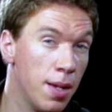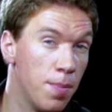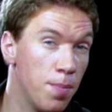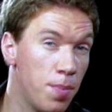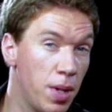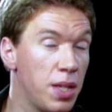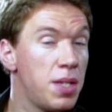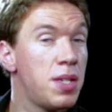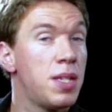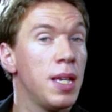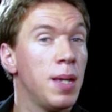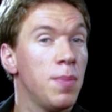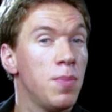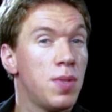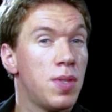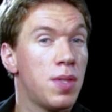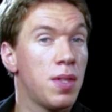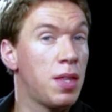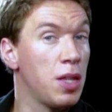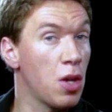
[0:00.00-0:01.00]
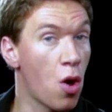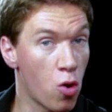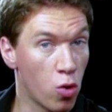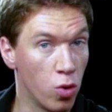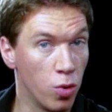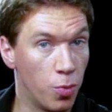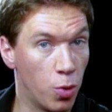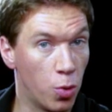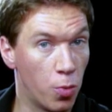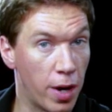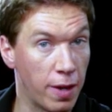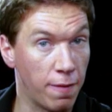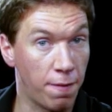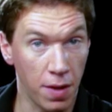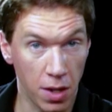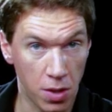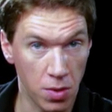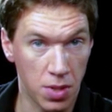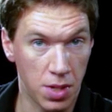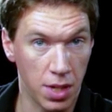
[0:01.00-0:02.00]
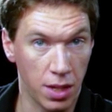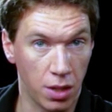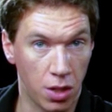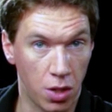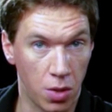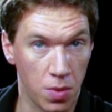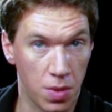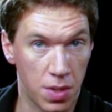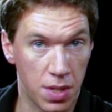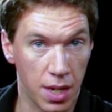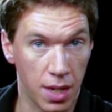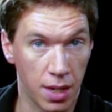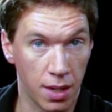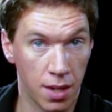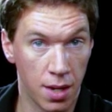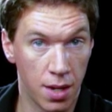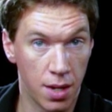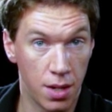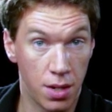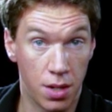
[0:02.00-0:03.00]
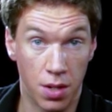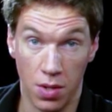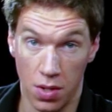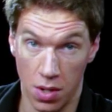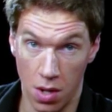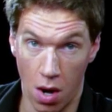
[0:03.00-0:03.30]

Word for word: But it seems that the Honourable Ray Finkelstein Q C does